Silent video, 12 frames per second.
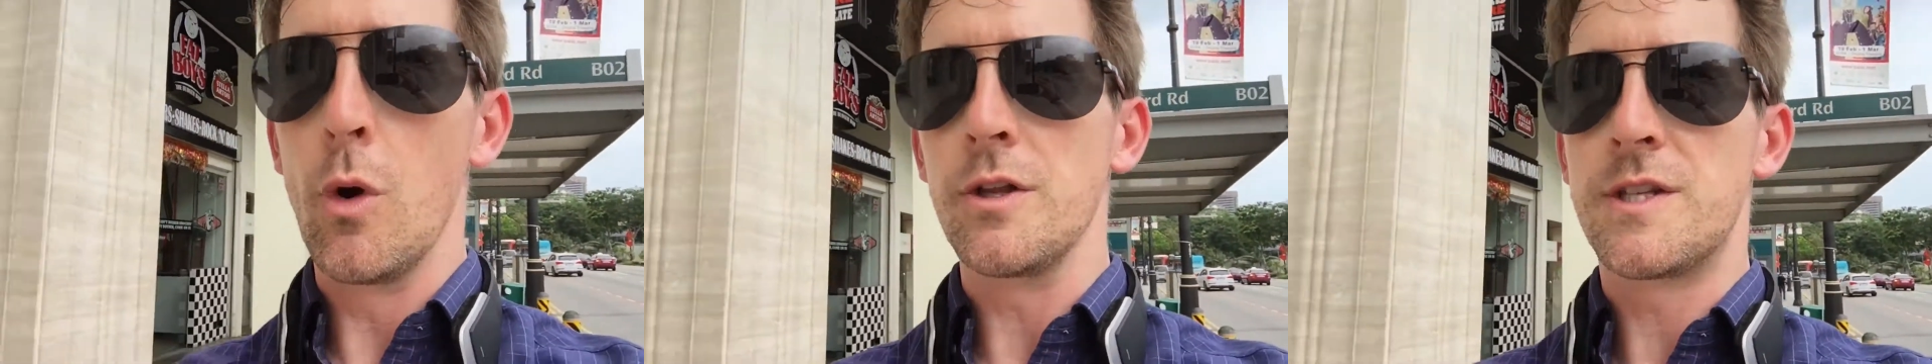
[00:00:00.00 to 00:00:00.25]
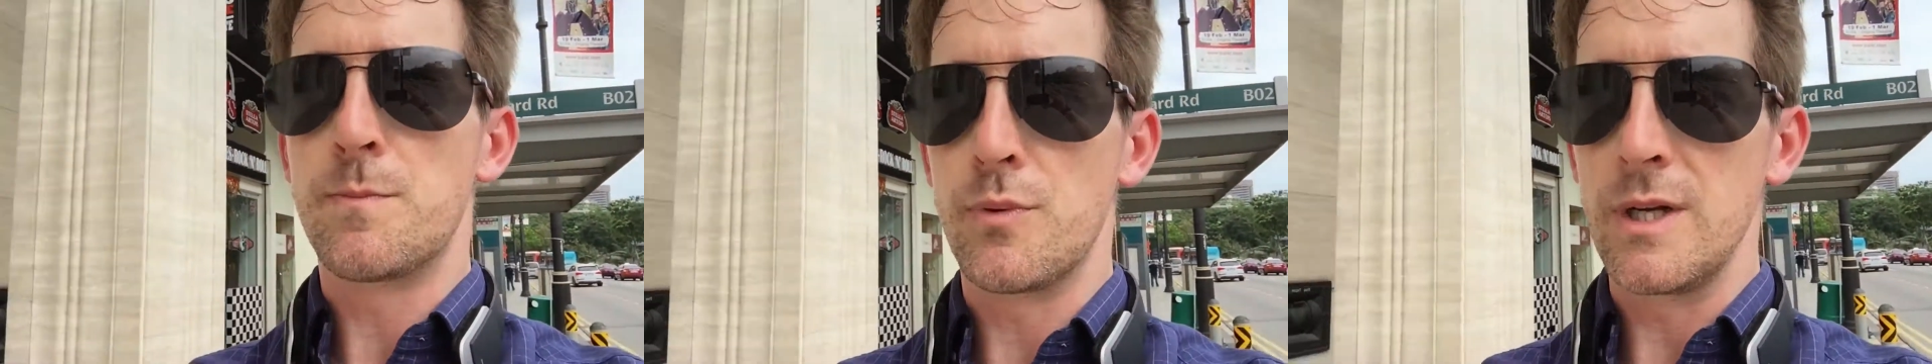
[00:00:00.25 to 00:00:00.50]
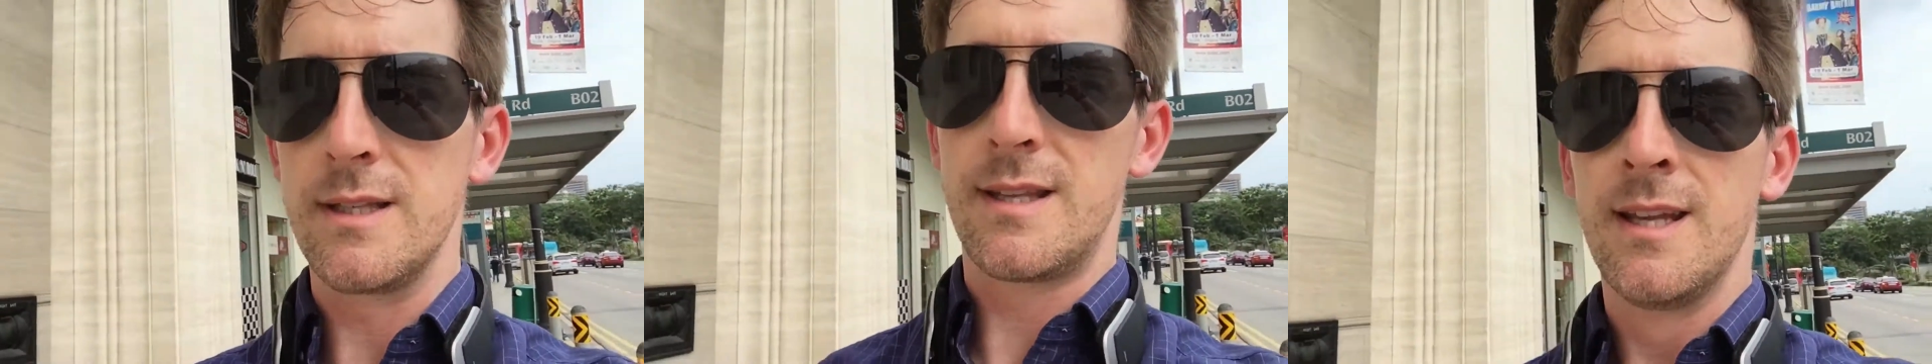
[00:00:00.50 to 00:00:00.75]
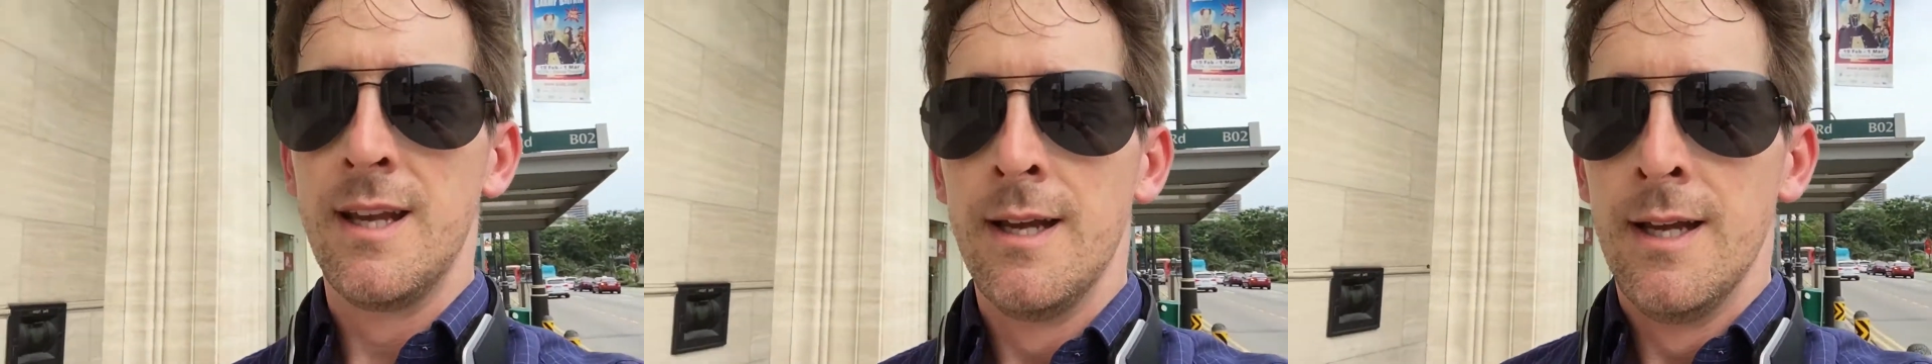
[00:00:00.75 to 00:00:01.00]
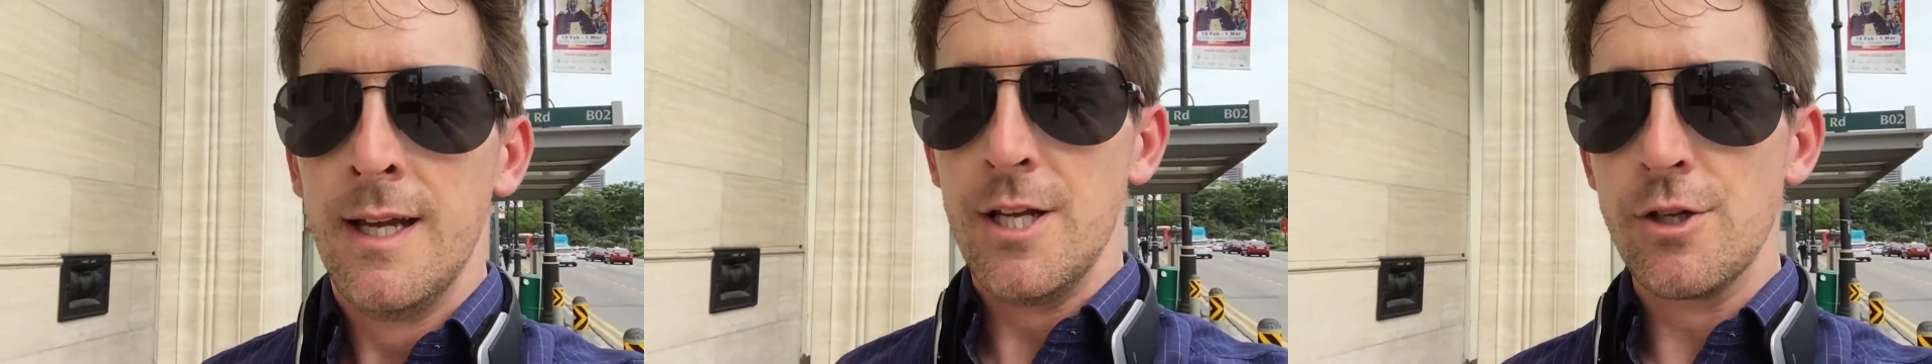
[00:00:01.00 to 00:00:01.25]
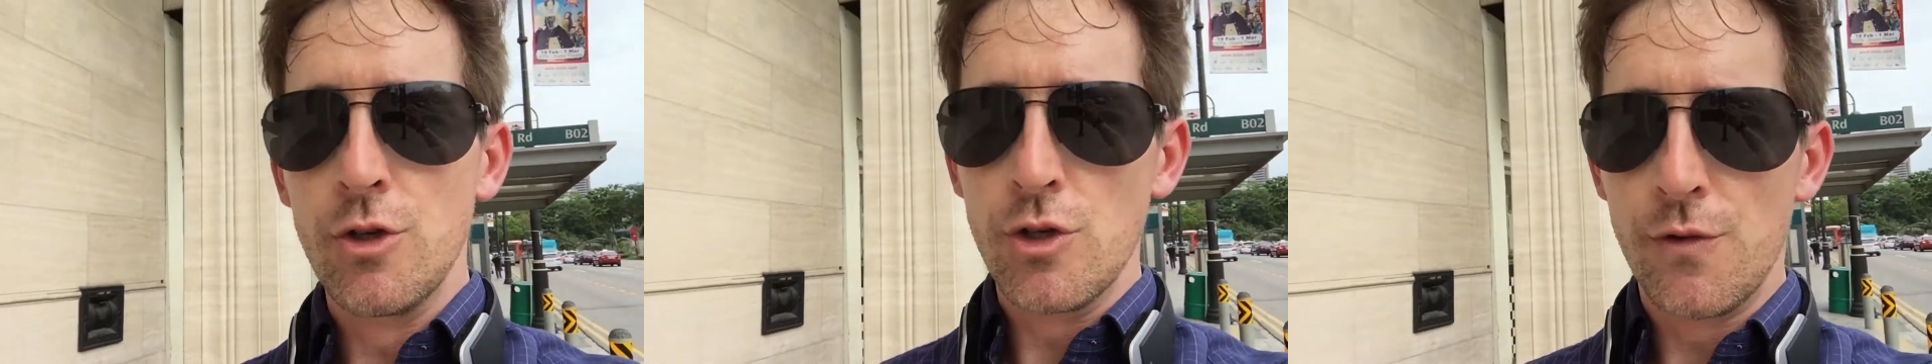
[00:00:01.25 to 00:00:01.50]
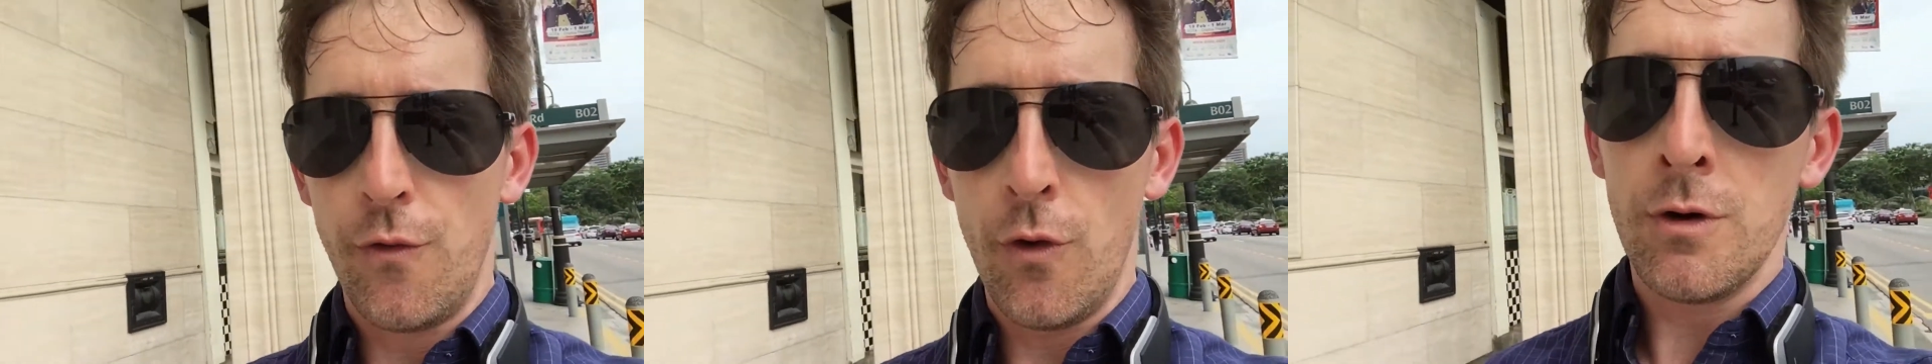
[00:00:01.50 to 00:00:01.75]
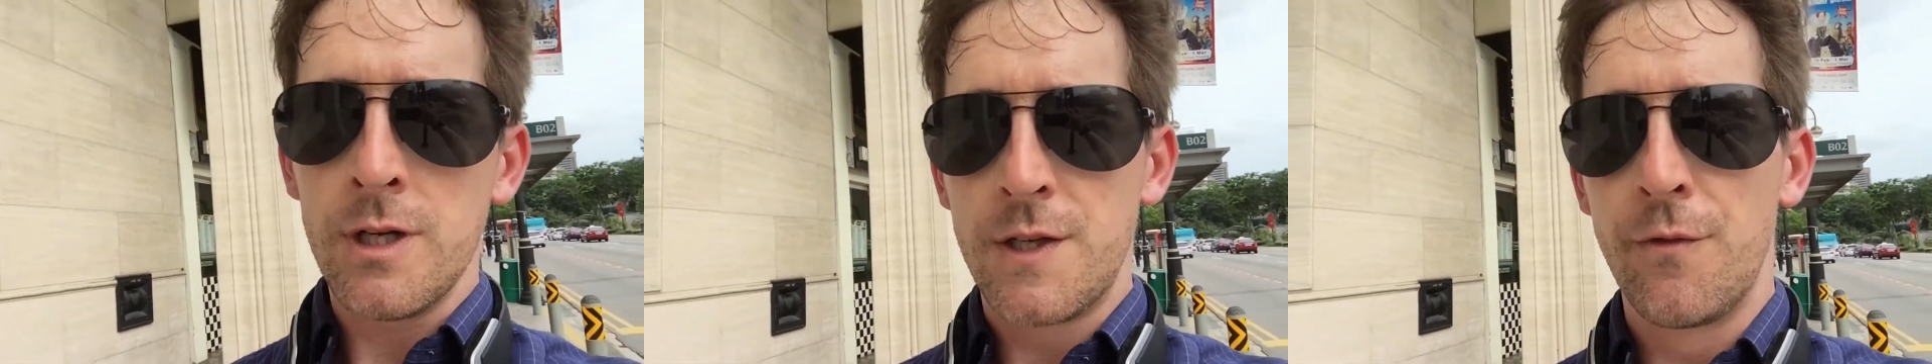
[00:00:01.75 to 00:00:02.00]
word sprint is used
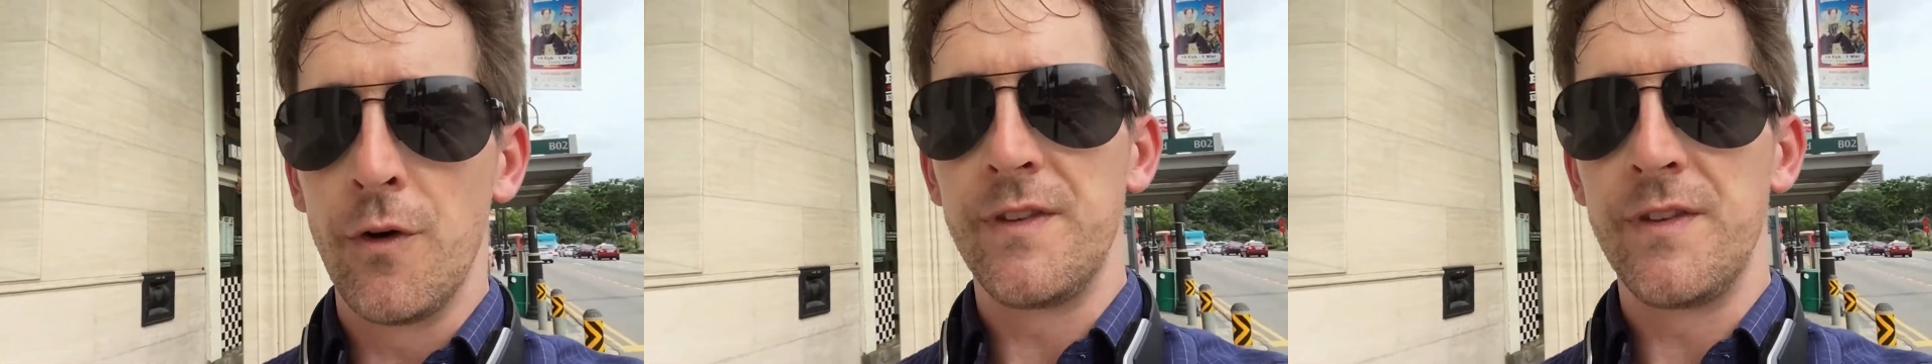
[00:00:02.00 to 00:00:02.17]
for. It's for